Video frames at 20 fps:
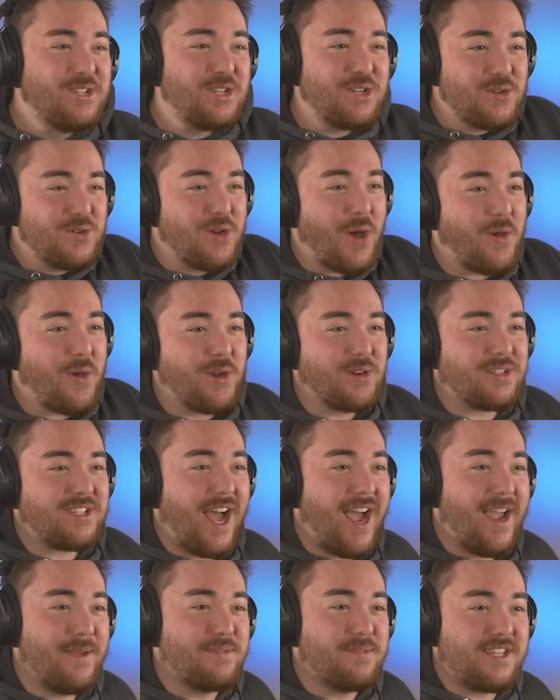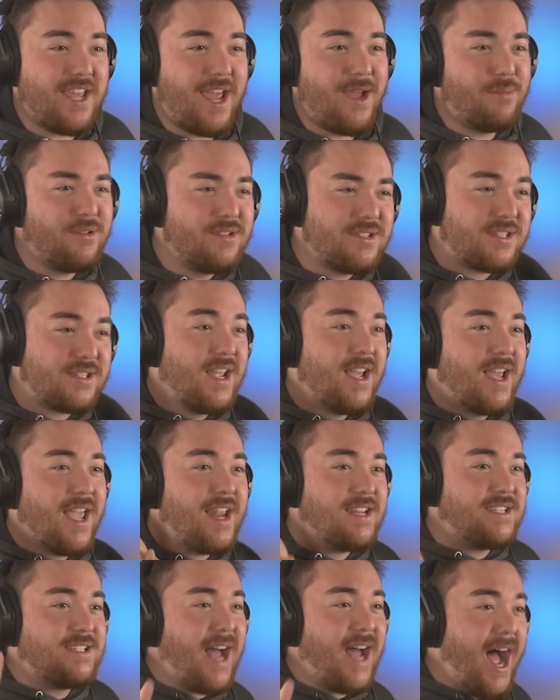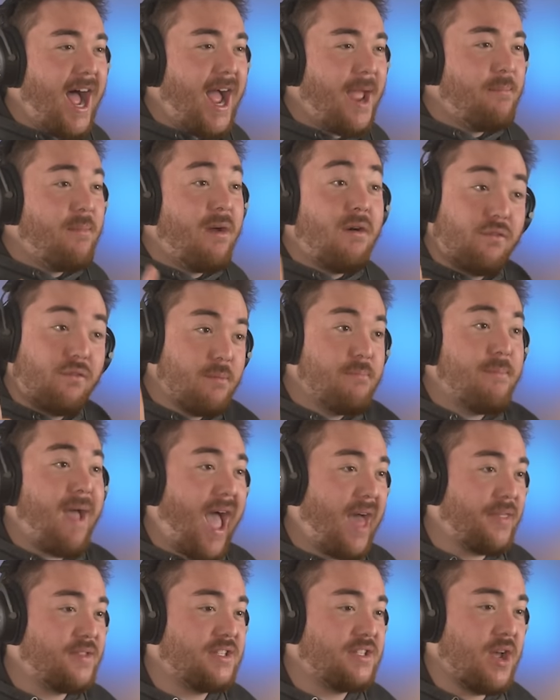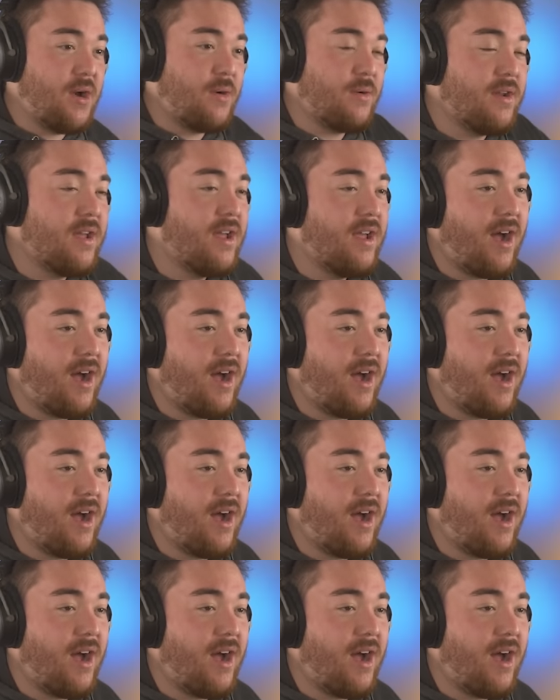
Do you know your times tables? It's time for math zone.